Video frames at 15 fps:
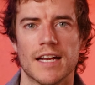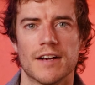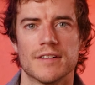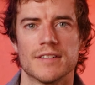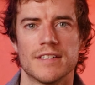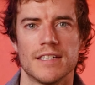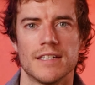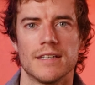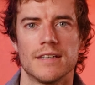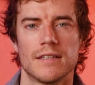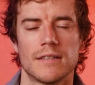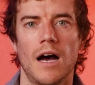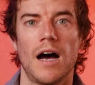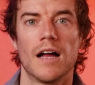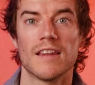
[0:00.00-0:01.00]
guaranteed.
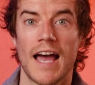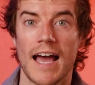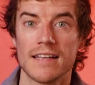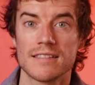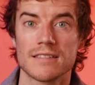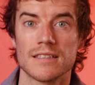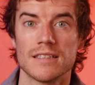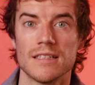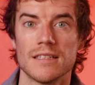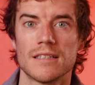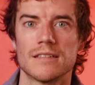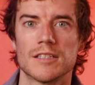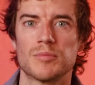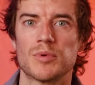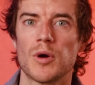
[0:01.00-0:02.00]
Lastly,
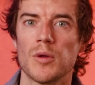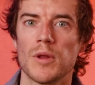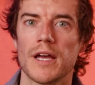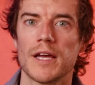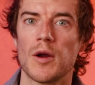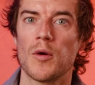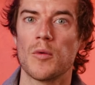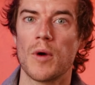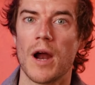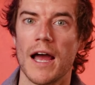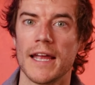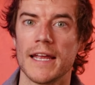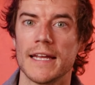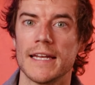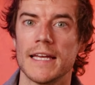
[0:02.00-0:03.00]
the ProLight
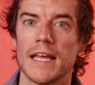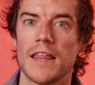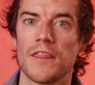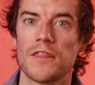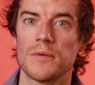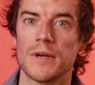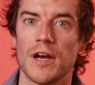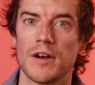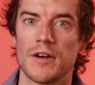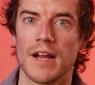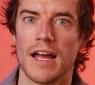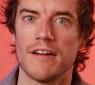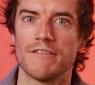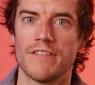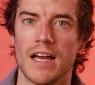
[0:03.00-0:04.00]
Orion 300
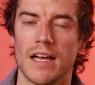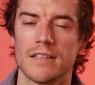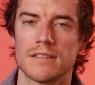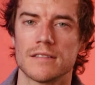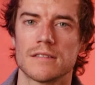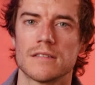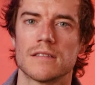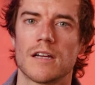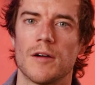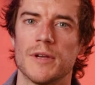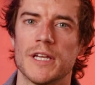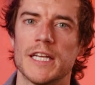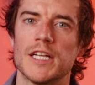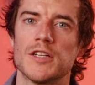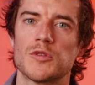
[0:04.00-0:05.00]
FS,
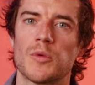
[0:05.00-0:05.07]
coming in at